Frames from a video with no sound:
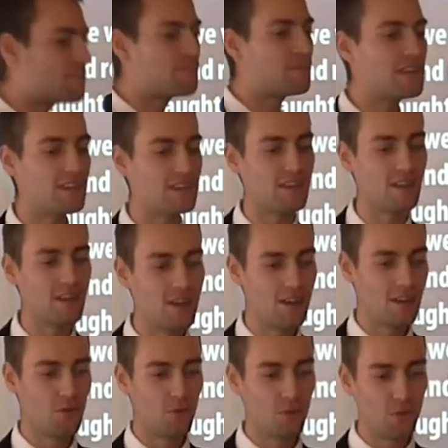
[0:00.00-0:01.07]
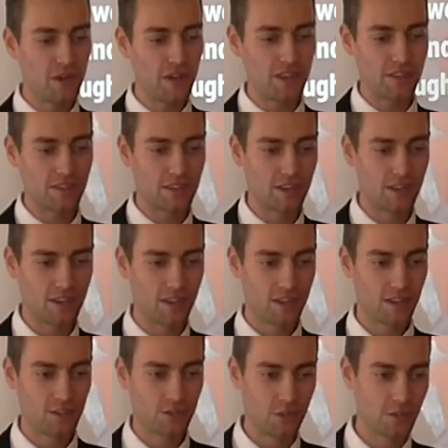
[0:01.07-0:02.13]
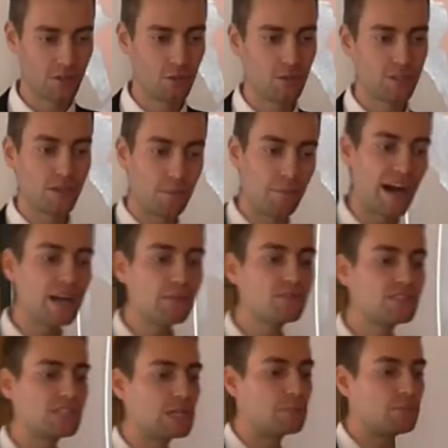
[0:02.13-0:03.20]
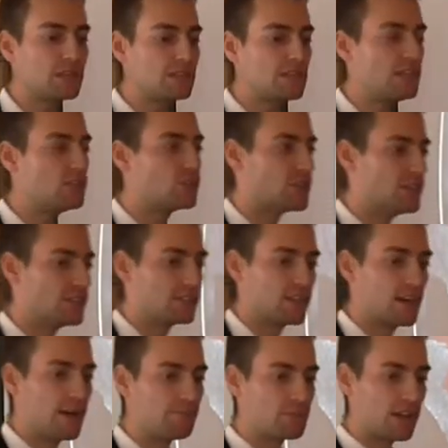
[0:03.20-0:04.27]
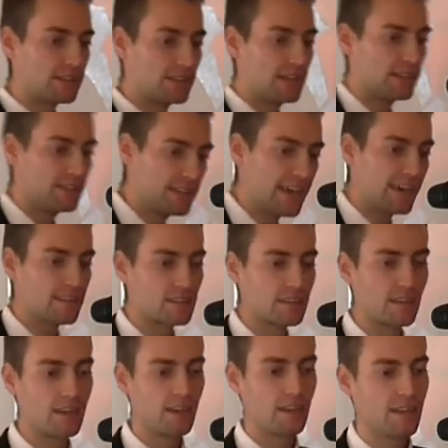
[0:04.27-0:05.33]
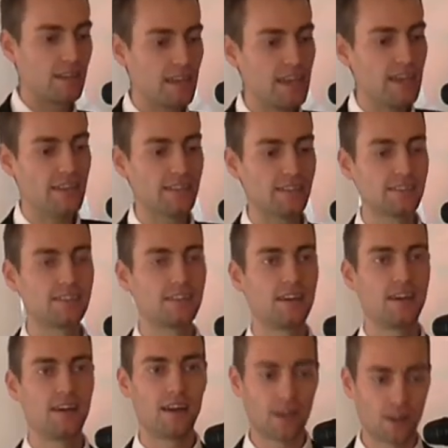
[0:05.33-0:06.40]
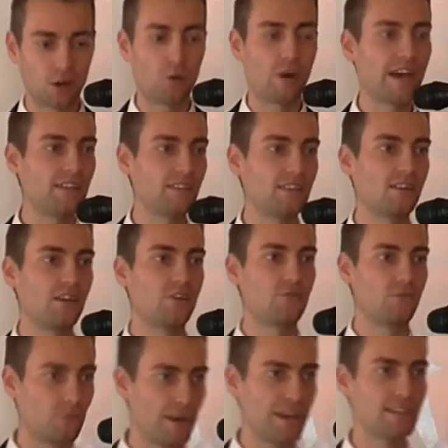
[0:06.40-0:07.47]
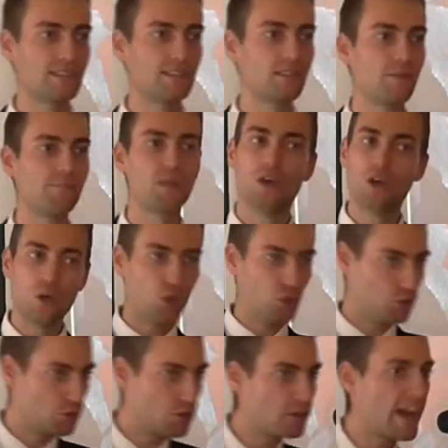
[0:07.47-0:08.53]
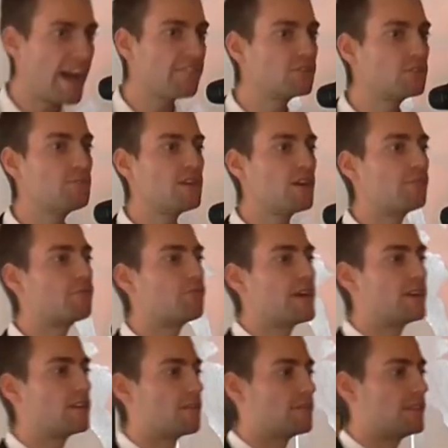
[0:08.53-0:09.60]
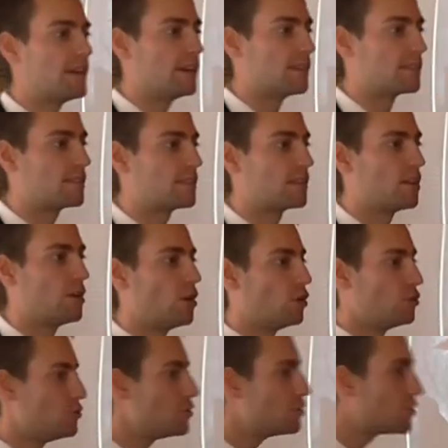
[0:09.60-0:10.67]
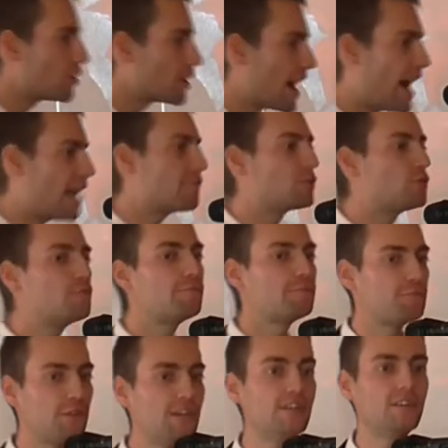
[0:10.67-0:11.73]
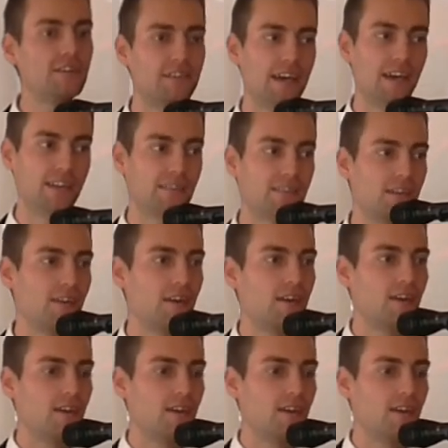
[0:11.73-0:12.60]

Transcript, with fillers: ever be with the Lord. The Bible simply teaches that death is a quiet rest you don't have to be afraid of death. You don't have to fear death